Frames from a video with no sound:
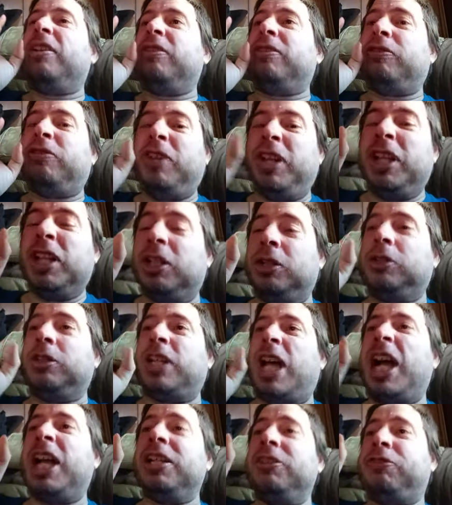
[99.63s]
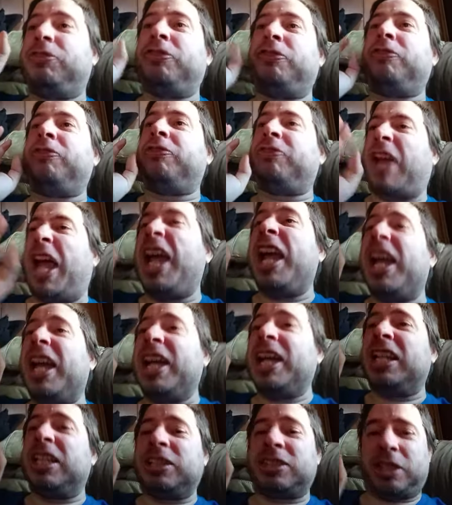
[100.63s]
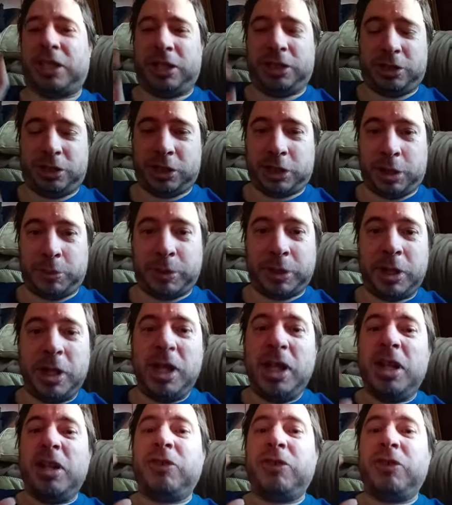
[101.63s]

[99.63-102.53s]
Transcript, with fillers: Real life fans, ladies and gentlemen.